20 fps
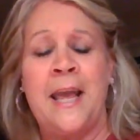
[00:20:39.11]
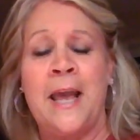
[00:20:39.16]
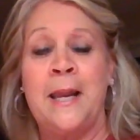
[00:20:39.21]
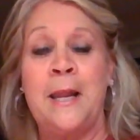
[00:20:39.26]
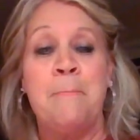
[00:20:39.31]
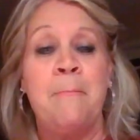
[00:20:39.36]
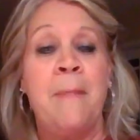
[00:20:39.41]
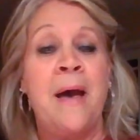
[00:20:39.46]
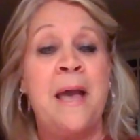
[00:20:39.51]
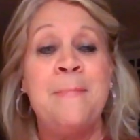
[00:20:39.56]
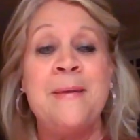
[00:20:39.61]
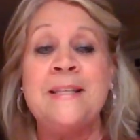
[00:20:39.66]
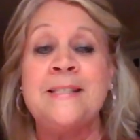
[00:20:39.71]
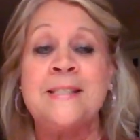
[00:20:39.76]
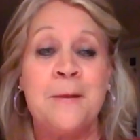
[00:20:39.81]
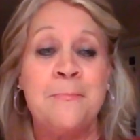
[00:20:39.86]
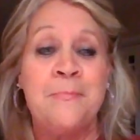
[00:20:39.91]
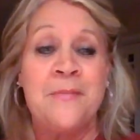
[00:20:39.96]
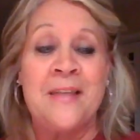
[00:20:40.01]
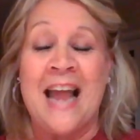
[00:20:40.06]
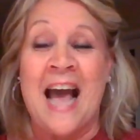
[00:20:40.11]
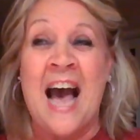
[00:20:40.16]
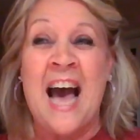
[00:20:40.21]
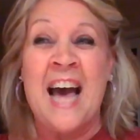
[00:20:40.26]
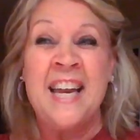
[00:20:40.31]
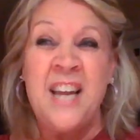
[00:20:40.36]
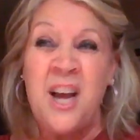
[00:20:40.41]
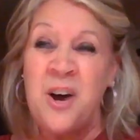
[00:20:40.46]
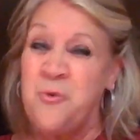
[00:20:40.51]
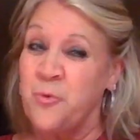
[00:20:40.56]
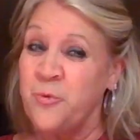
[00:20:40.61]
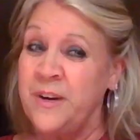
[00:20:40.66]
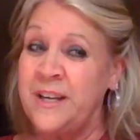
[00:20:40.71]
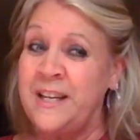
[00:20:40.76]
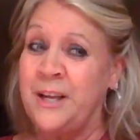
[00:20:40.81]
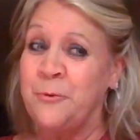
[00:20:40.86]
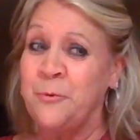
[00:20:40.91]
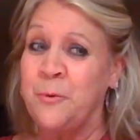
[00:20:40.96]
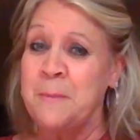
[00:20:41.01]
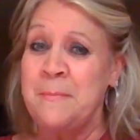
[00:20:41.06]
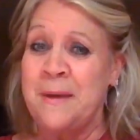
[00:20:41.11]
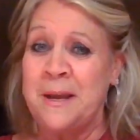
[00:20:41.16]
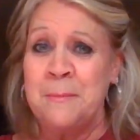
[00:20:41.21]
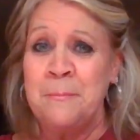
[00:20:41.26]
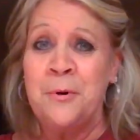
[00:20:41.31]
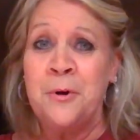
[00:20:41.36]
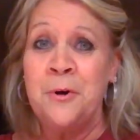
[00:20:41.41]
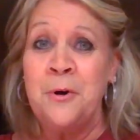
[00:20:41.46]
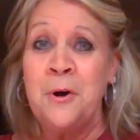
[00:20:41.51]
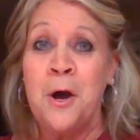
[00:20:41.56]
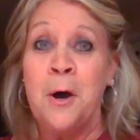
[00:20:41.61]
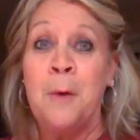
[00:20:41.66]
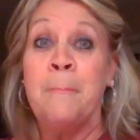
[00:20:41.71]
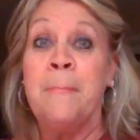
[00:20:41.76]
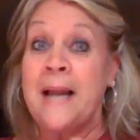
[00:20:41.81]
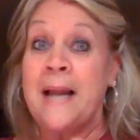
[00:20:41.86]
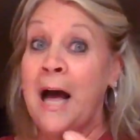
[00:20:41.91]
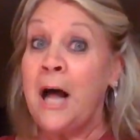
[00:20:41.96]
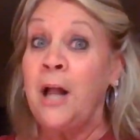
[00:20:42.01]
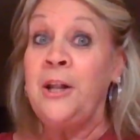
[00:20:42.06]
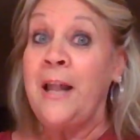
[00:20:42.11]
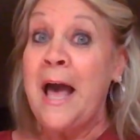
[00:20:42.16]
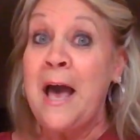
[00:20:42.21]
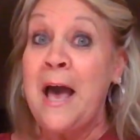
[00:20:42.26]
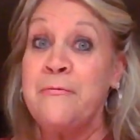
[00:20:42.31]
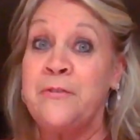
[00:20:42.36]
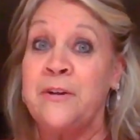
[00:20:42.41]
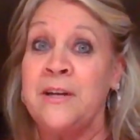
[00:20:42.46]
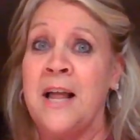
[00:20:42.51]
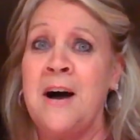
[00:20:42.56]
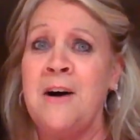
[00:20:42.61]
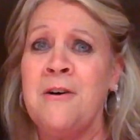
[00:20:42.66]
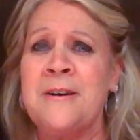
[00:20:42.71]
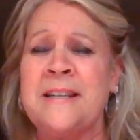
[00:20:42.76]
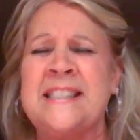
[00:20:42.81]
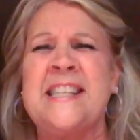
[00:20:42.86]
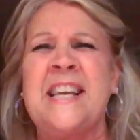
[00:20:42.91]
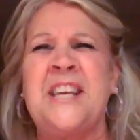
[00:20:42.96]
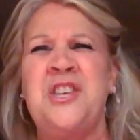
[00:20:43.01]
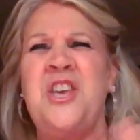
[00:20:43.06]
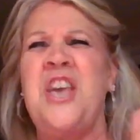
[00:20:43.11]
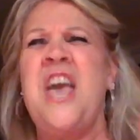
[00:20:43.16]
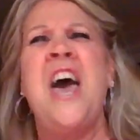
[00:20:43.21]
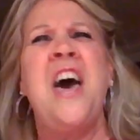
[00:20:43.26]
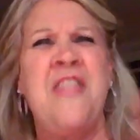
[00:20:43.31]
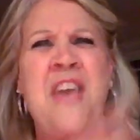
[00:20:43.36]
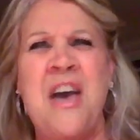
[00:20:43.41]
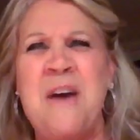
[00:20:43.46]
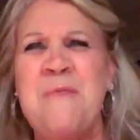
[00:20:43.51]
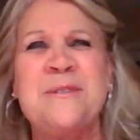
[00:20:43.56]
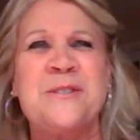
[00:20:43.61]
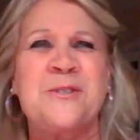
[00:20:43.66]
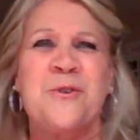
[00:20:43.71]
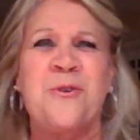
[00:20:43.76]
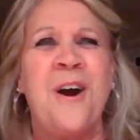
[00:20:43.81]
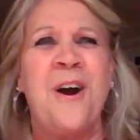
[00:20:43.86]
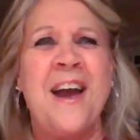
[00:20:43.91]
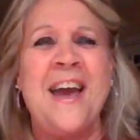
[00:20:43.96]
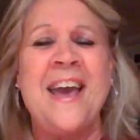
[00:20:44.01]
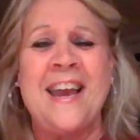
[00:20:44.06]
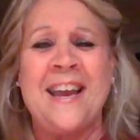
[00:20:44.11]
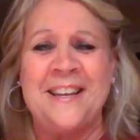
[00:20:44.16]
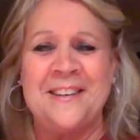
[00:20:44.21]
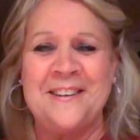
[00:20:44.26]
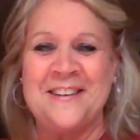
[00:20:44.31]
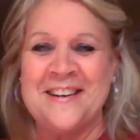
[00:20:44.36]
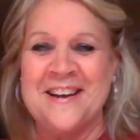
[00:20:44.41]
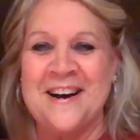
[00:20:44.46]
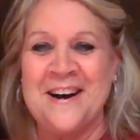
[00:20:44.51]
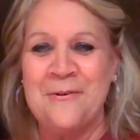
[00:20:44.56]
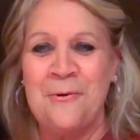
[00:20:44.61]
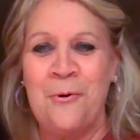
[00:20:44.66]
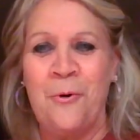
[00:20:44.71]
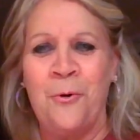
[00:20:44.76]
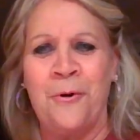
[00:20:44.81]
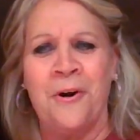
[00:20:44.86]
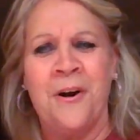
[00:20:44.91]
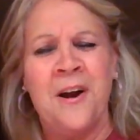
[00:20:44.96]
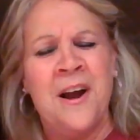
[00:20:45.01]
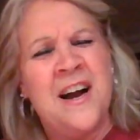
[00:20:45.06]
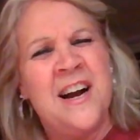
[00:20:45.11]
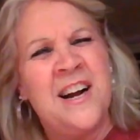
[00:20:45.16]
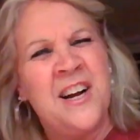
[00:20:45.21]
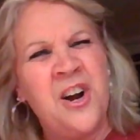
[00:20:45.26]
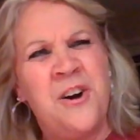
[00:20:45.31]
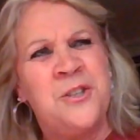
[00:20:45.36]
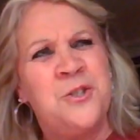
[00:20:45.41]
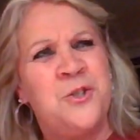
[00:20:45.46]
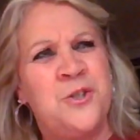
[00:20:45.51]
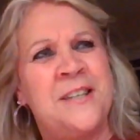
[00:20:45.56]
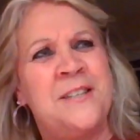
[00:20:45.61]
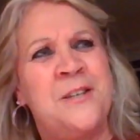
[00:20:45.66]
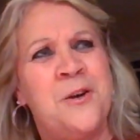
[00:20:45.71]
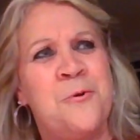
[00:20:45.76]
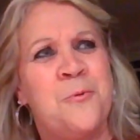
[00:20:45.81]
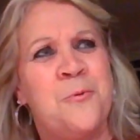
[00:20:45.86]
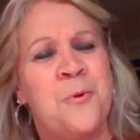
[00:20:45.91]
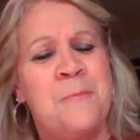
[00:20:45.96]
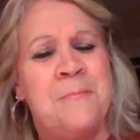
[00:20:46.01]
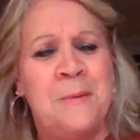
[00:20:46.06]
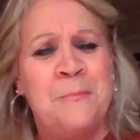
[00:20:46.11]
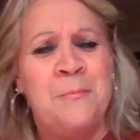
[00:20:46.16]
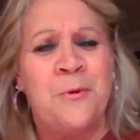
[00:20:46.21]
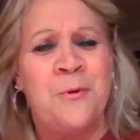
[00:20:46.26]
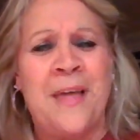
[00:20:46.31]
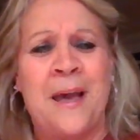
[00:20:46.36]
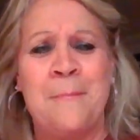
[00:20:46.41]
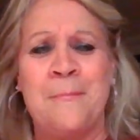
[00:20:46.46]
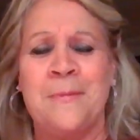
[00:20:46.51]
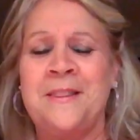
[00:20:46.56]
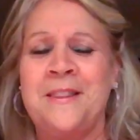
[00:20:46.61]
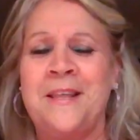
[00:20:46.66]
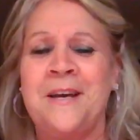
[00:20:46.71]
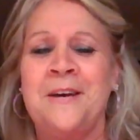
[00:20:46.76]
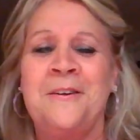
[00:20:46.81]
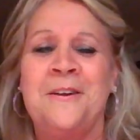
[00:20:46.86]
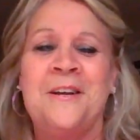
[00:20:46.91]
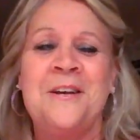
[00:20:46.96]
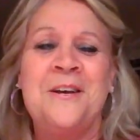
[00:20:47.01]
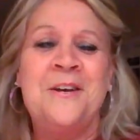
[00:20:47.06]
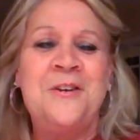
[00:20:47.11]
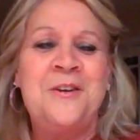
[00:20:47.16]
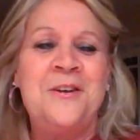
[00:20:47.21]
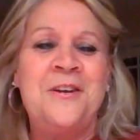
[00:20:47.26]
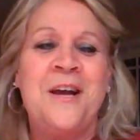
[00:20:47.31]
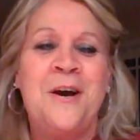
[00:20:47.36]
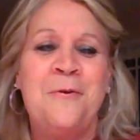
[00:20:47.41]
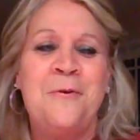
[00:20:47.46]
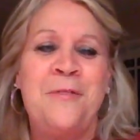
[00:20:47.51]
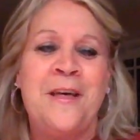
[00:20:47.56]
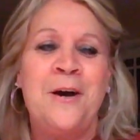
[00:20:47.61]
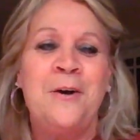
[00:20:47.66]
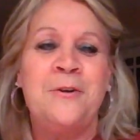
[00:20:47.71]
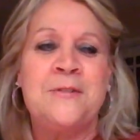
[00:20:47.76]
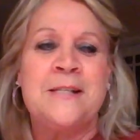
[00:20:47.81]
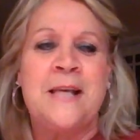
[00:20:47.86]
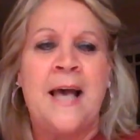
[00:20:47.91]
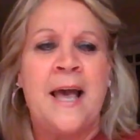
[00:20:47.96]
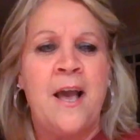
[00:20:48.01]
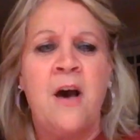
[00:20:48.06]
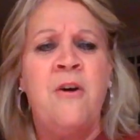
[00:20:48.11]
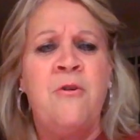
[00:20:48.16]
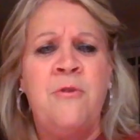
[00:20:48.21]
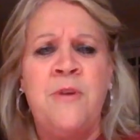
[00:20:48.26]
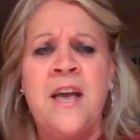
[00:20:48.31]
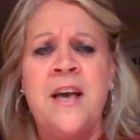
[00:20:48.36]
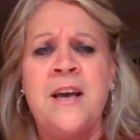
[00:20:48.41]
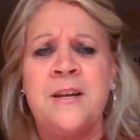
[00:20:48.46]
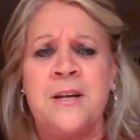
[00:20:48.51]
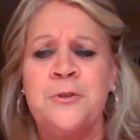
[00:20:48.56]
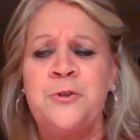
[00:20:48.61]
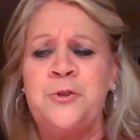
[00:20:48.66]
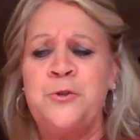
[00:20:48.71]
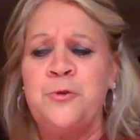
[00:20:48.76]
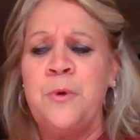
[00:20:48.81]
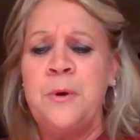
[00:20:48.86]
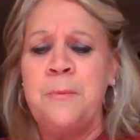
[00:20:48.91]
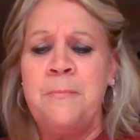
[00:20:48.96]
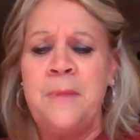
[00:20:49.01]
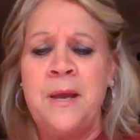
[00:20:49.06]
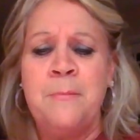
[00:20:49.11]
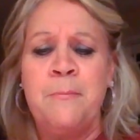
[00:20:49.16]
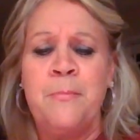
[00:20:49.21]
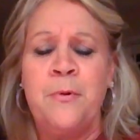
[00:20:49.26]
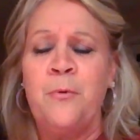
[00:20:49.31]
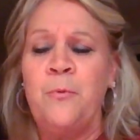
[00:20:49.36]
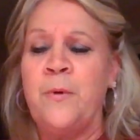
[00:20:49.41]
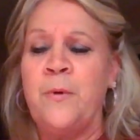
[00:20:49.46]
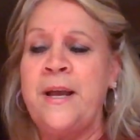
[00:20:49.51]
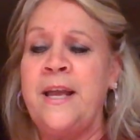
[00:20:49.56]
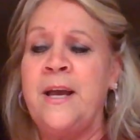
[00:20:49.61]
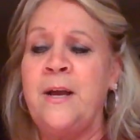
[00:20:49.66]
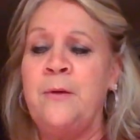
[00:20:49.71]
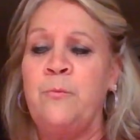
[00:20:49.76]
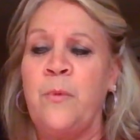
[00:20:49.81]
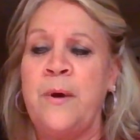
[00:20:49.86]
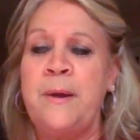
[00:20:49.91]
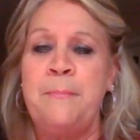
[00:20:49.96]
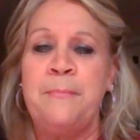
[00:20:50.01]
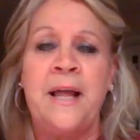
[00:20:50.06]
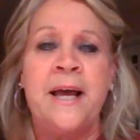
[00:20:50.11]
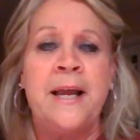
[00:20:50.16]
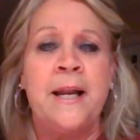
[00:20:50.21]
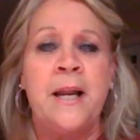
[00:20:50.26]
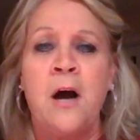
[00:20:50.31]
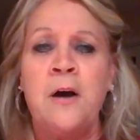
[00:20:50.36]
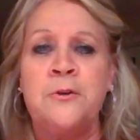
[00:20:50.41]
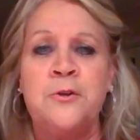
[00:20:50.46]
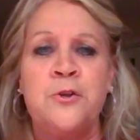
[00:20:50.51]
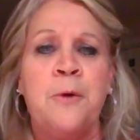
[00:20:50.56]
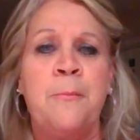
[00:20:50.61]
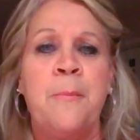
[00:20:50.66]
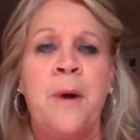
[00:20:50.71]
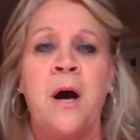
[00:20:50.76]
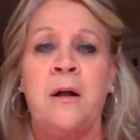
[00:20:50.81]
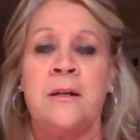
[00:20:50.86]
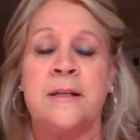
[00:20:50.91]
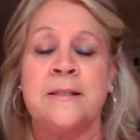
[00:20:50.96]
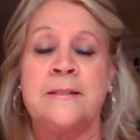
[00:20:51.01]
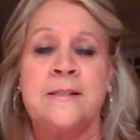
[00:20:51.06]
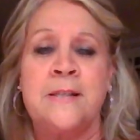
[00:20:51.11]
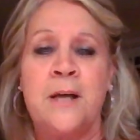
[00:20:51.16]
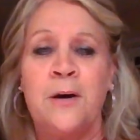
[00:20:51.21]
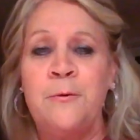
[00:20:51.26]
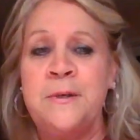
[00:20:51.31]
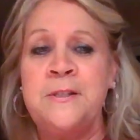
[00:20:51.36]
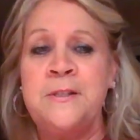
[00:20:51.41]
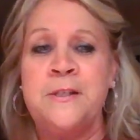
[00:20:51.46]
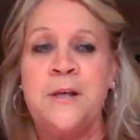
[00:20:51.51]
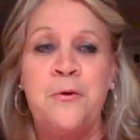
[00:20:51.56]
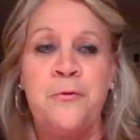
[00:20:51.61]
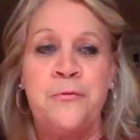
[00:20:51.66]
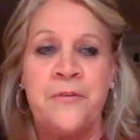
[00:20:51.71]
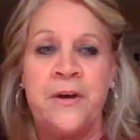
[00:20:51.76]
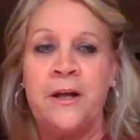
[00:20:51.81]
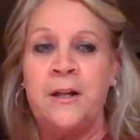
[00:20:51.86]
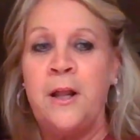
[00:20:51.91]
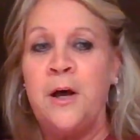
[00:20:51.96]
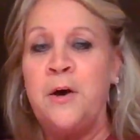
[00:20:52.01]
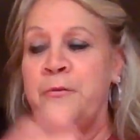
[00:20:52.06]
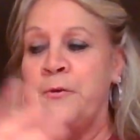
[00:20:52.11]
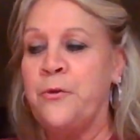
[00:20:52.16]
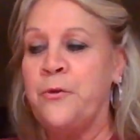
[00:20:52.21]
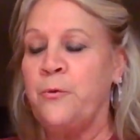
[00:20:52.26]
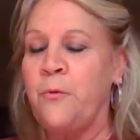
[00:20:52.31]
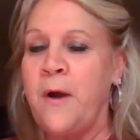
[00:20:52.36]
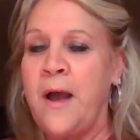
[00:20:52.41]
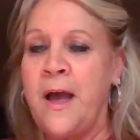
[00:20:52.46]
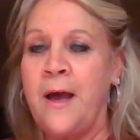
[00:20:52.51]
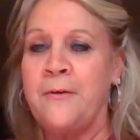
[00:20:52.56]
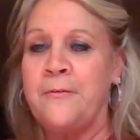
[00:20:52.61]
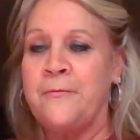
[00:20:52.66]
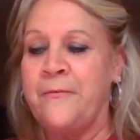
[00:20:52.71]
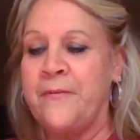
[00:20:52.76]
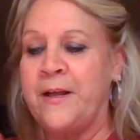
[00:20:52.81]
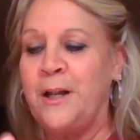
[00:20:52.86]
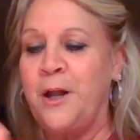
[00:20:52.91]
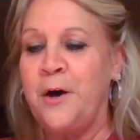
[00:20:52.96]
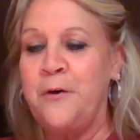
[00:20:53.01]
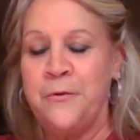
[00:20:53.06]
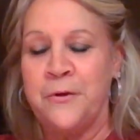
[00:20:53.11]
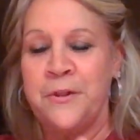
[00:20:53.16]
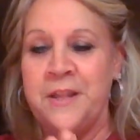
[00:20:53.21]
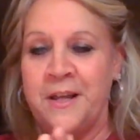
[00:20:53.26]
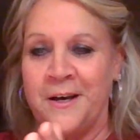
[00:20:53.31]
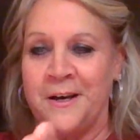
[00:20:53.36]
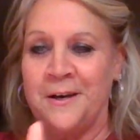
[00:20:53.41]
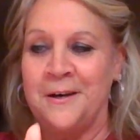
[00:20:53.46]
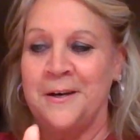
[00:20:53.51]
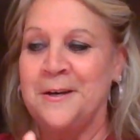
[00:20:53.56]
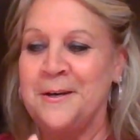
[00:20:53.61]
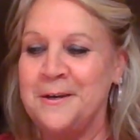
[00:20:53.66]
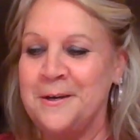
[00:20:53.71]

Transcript: And it may be something I don't really remember, but I'll laugh along and say, Yeah, that was great, you know, or gosh, I don't remember that. But they'll, you know, they'll say, Oh yeah, don't you remember when we played octoball and so and so fell over the right fell over the